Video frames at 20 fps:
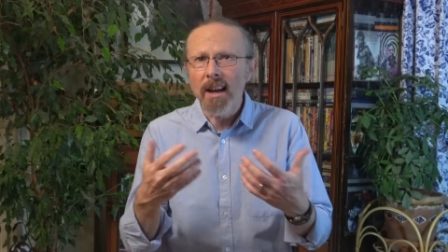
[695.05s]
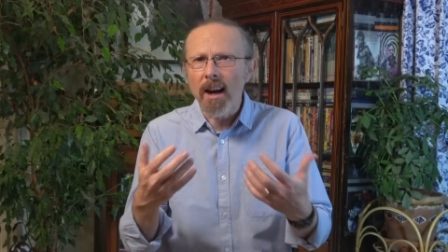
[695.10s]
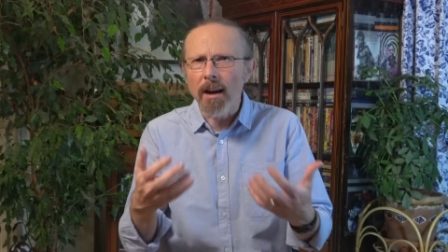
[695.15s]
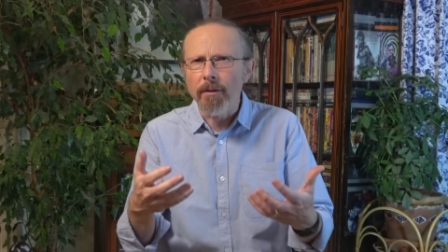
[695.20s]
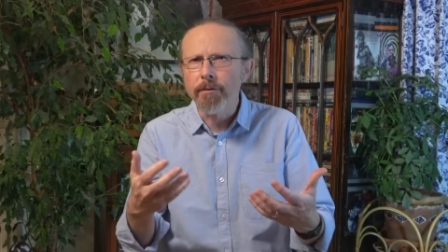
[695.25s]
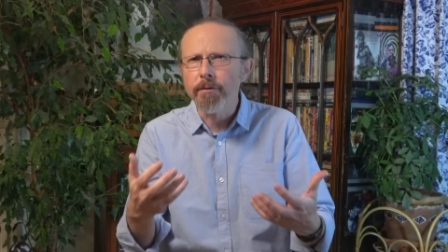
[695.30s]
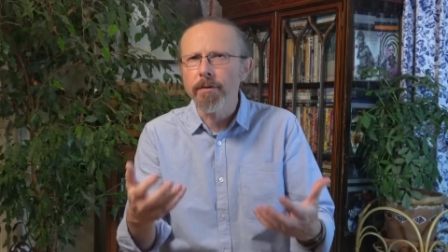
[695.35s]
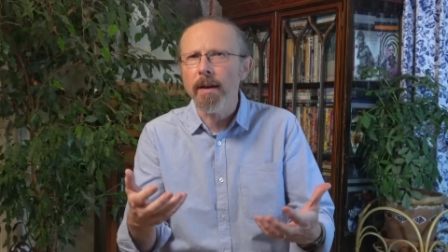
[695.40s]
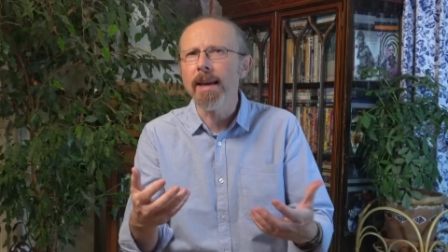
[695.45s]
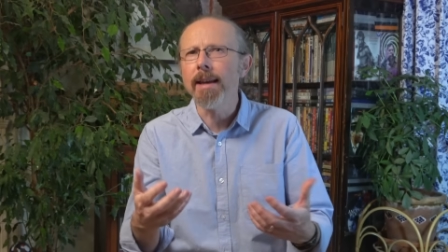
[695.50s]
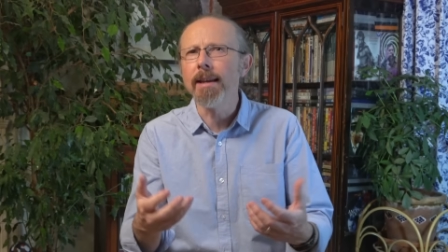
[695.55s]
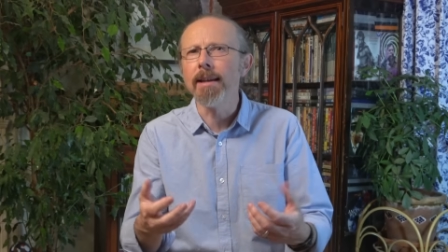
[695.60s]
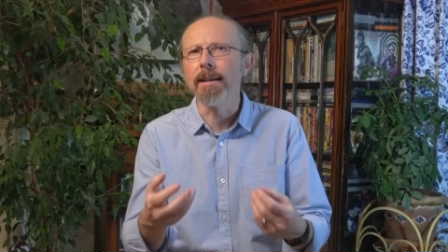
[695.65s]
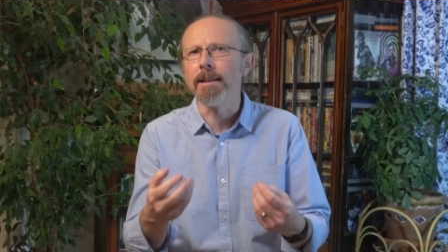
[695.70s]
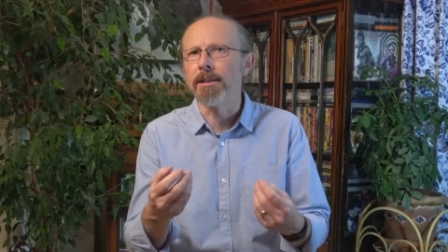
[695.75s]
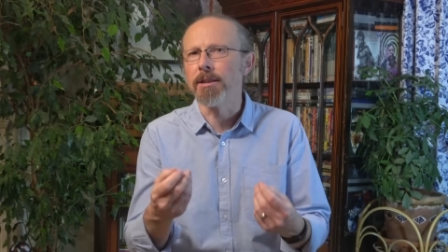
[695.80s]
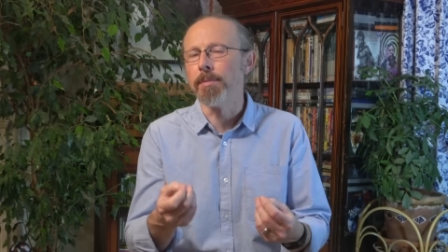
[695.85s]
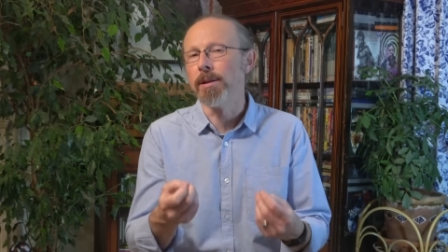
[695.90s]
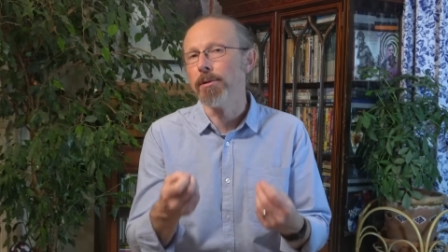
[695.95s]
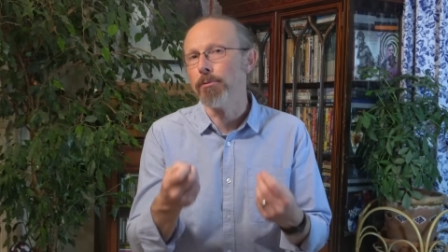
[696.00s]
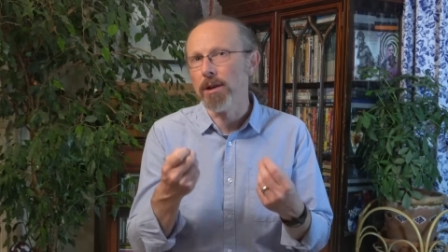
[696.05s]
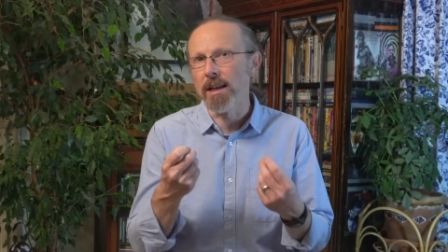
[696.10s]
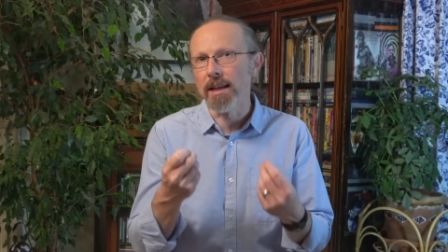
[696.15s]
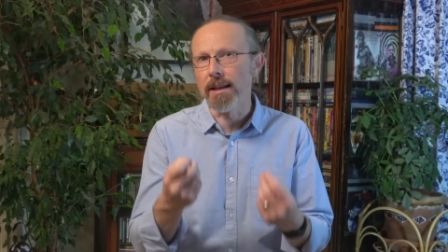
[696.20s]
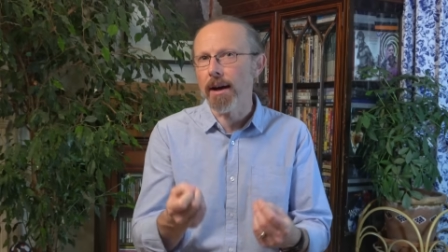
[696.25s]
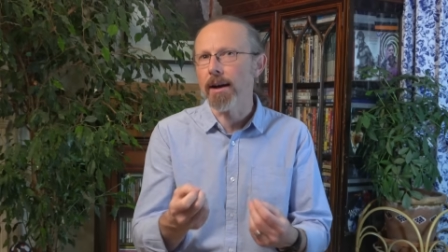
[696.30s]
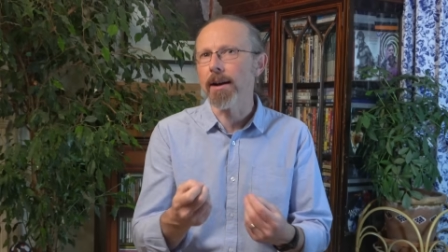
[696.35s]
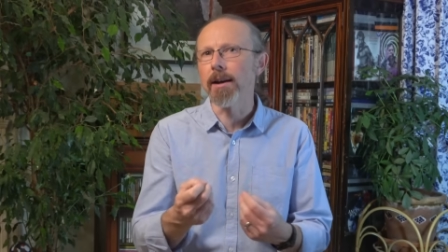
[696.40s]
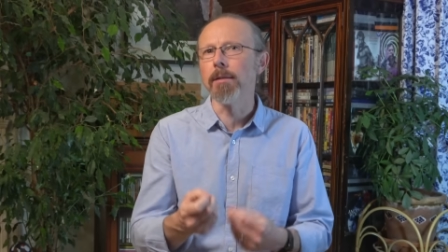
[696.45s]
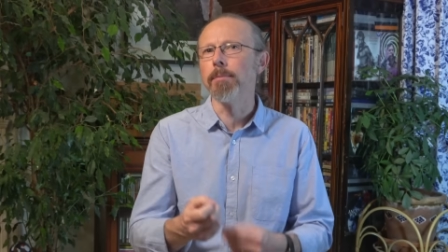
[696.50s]
are failing to be
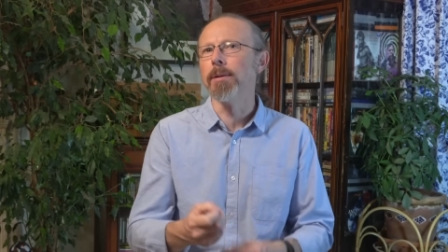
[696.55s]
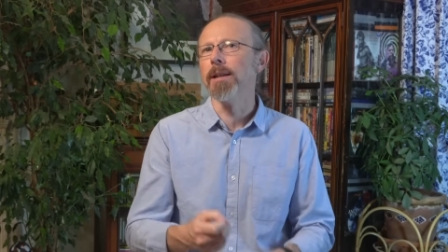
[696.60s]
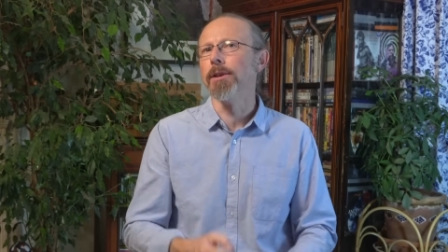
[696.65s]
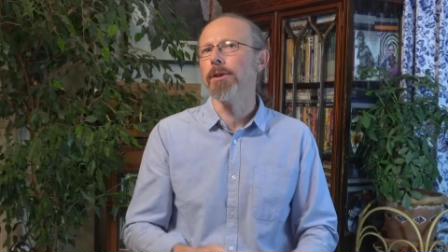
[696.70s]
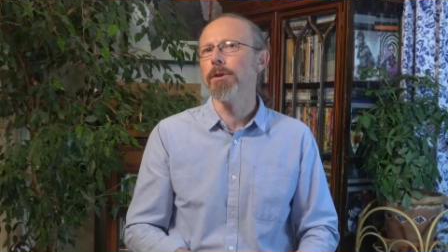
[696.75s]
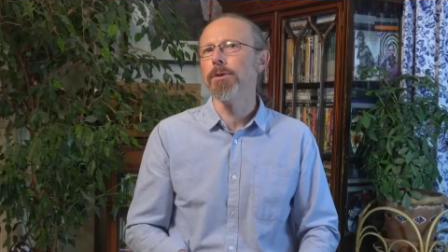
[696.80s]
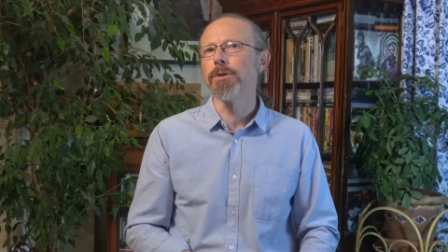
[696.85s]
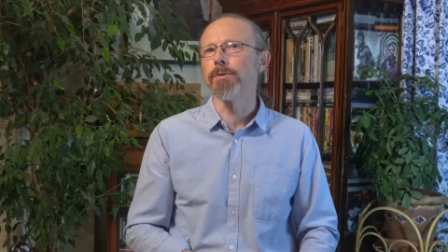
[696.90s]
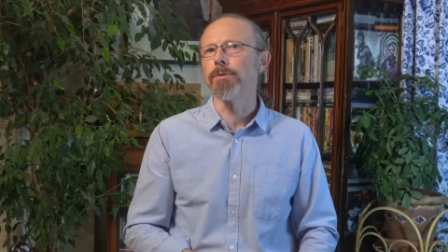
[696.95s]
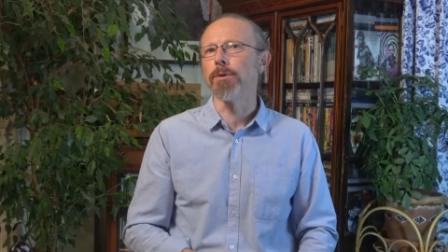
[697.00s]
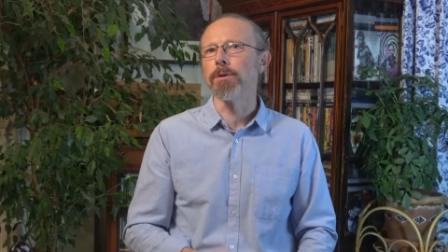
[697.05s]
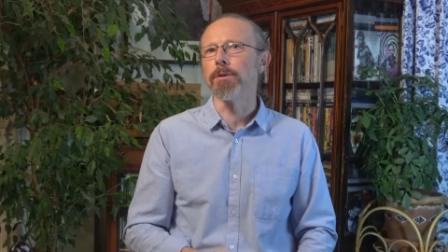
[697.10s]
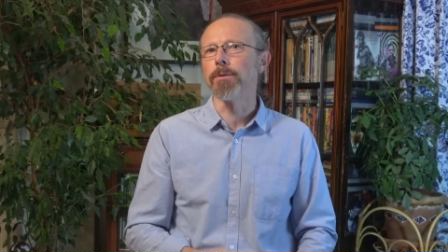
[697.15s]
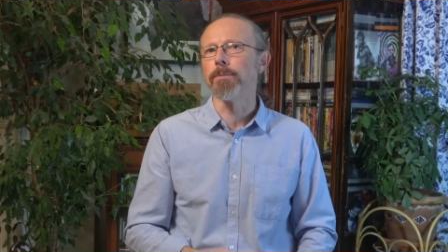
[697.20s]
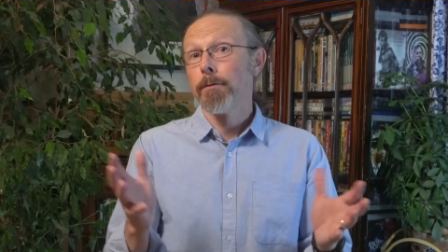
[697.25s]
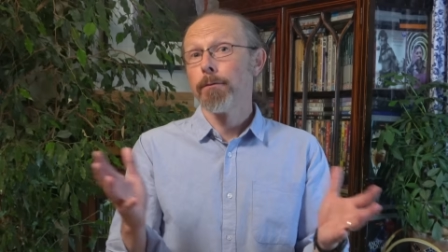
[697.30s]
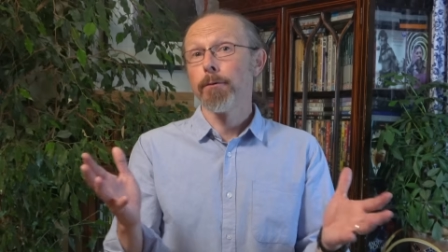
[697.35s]
reliably useful.